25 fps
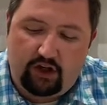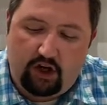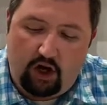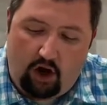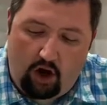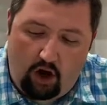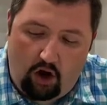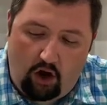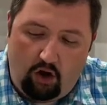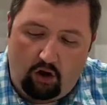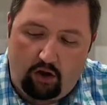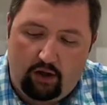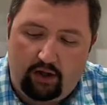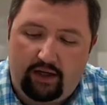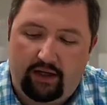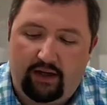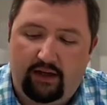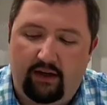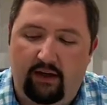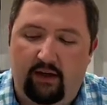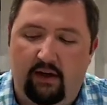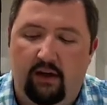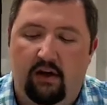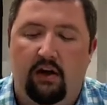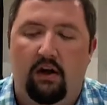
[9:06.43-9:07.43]

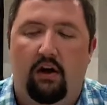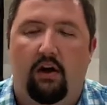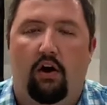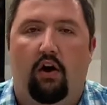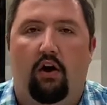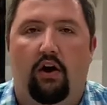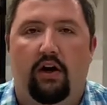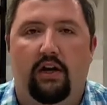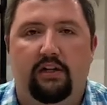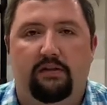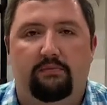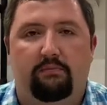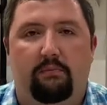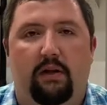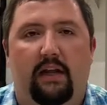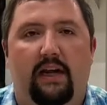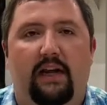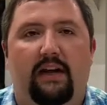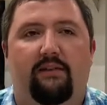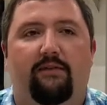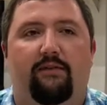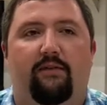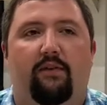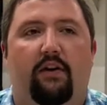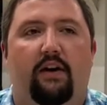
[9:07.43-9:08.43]
calling or his
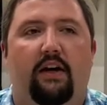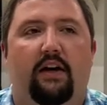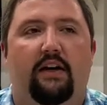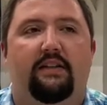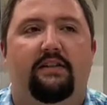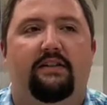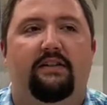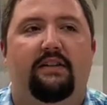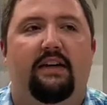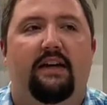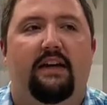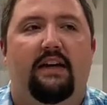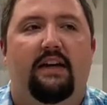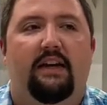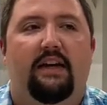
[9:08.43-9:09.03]
plan for us